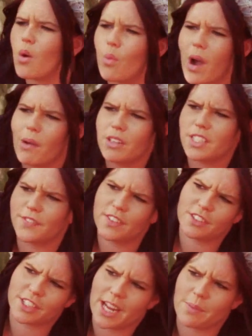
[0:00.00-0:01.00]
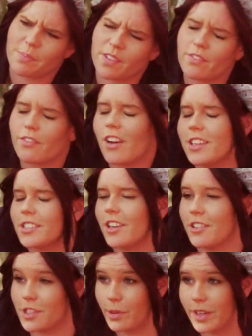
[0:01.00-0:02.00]
Why would you feel shame? For us
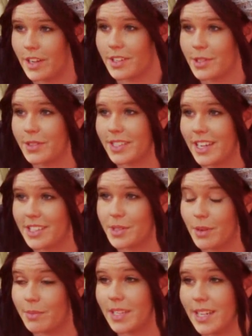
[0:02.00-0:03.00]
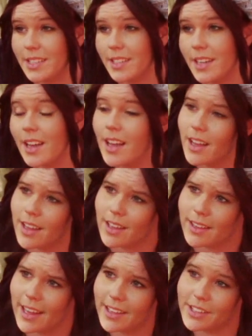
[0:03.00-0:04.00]
girls, all you gotta do is get a swab test.
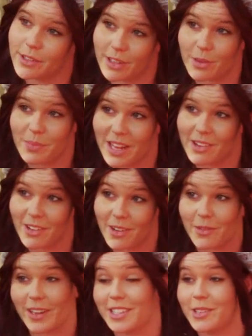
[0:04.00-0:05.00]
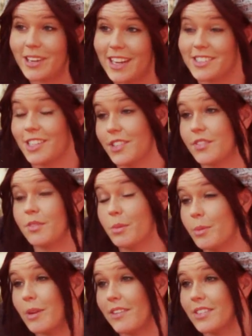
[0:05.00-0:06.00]
They can do it, or better off, we can do it ourselves for more
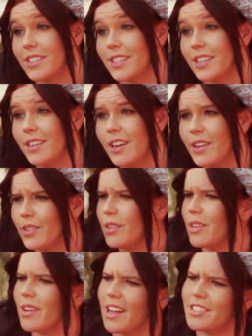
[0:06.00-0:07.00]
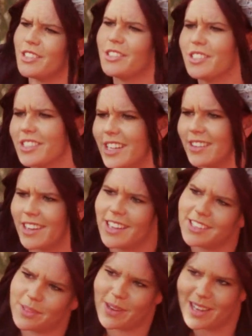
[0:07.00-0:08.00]
privacy. You guys, you just get the
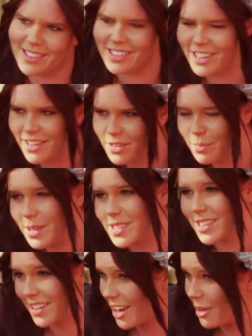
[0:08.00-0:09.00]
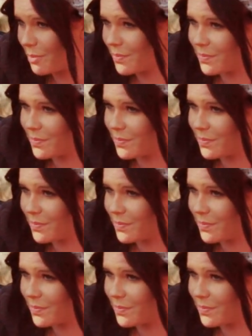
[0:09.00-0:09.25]
easy part and you have to piss in a cup.